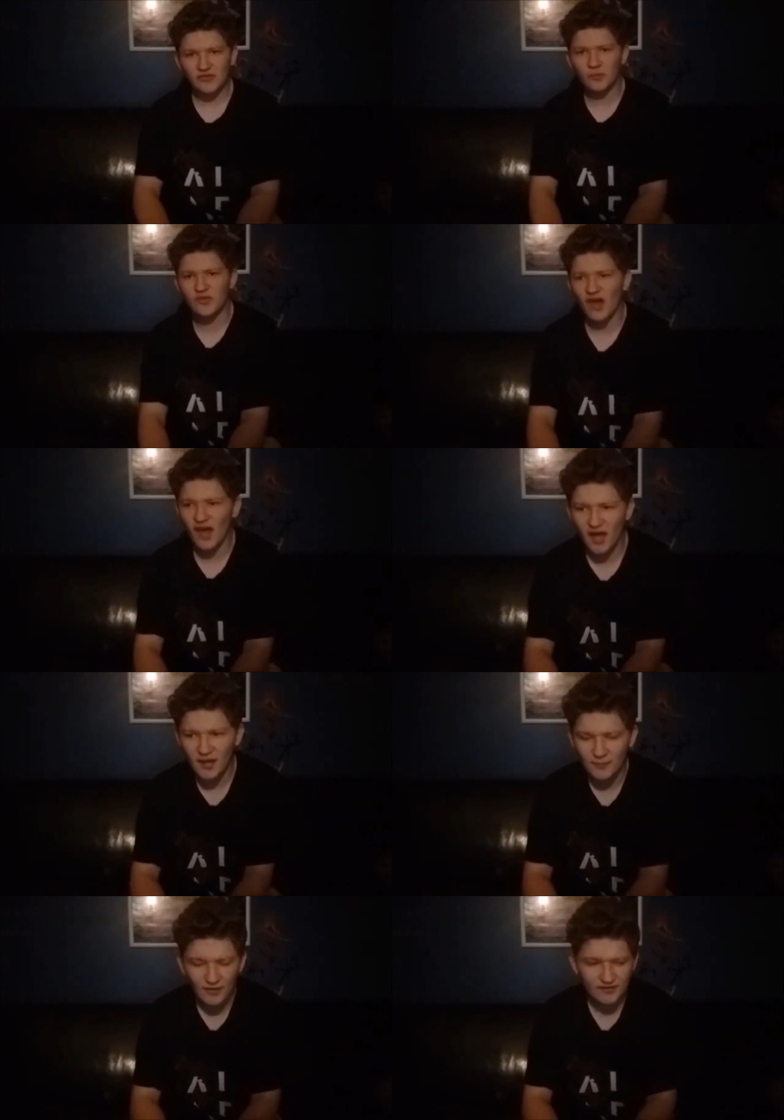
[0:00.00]
some
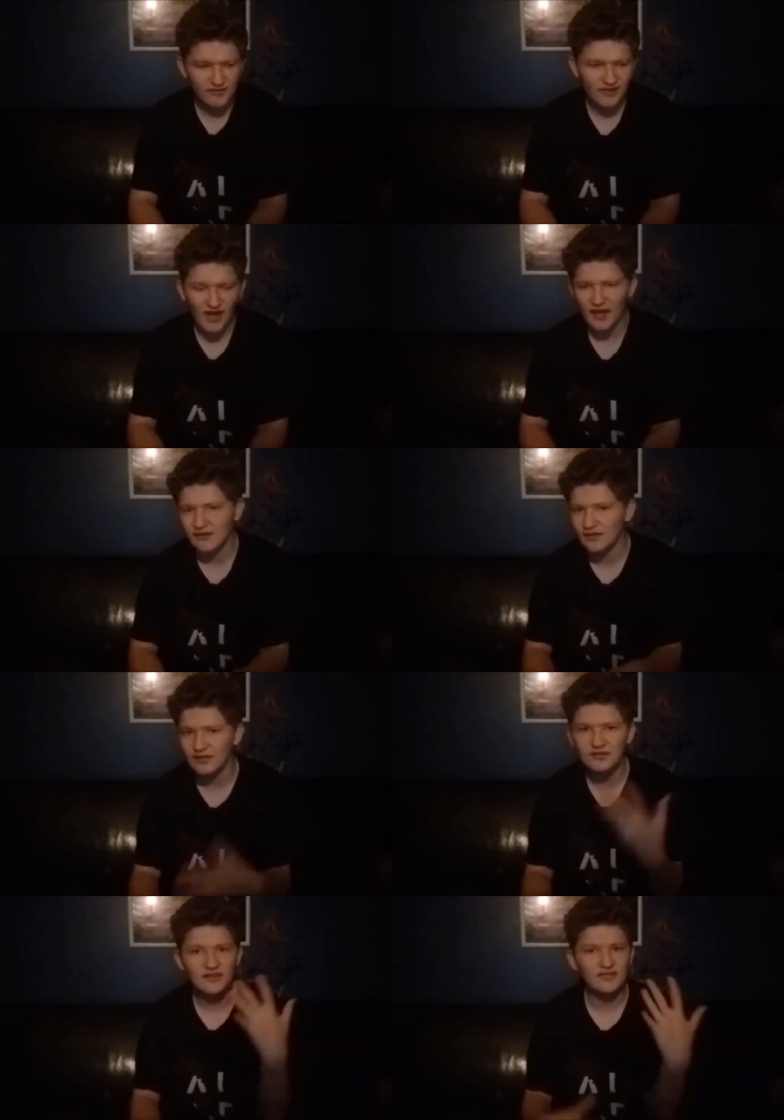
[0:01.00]
time on this
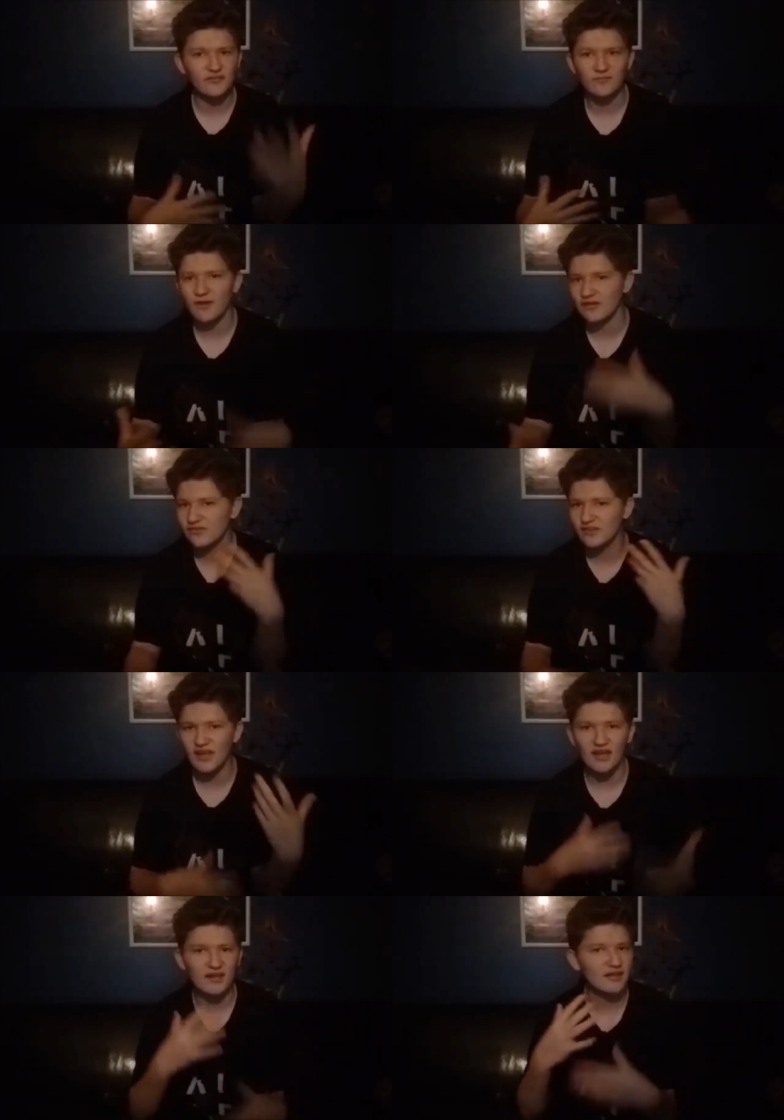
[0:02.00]
island, he's
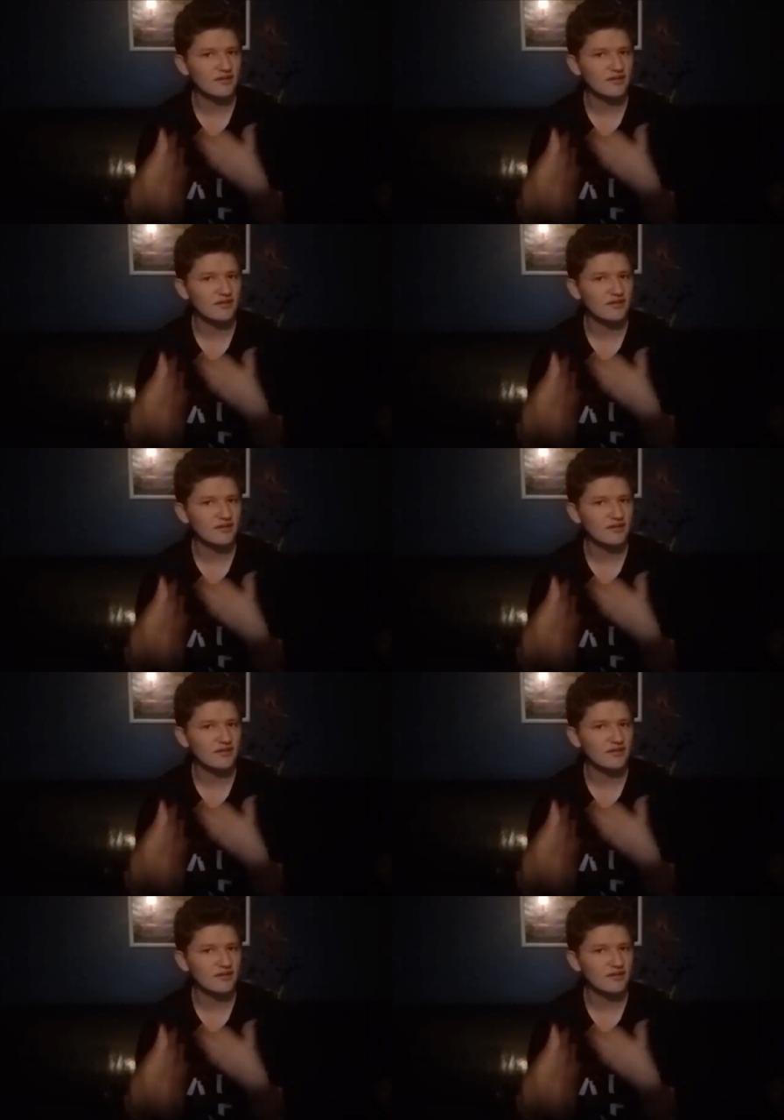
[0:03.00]
investigating,